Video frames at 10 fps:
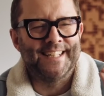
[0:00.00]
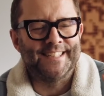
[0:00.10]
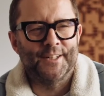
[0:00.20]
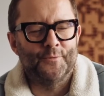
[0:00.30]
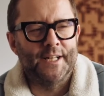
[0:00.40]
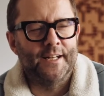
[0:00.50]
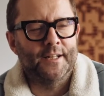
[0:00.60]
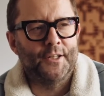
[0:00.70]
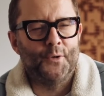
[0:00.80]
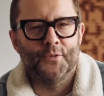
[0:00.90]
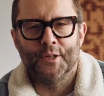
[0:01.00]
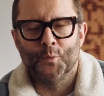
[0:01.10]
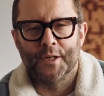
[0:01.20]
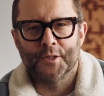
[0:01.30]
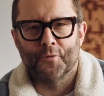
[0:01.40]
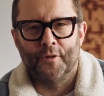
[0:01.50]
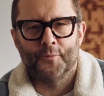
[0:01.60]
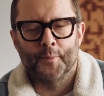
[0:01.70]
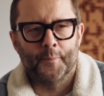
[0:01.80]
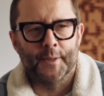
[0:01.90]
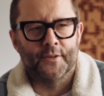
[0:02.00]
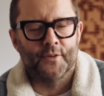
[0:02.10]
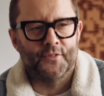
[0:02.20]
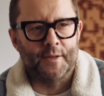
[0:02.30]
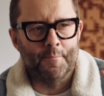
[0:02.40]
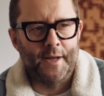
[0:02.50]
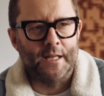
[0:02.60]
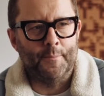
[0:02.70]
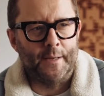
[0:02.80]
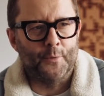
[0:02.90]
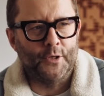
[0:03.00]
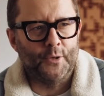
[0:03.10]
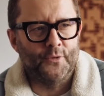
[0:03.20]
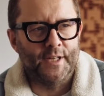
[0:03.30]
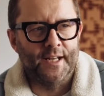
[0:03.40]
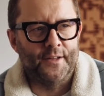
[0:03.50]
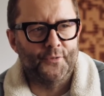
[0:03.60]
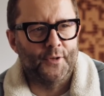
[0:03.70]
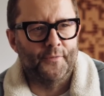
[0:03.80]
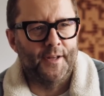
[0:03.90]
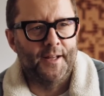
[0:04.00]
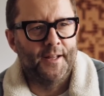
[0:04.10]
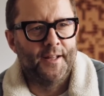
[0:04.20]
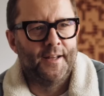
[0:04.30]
I don't really like using the word crisp because I see many people using it as sort of a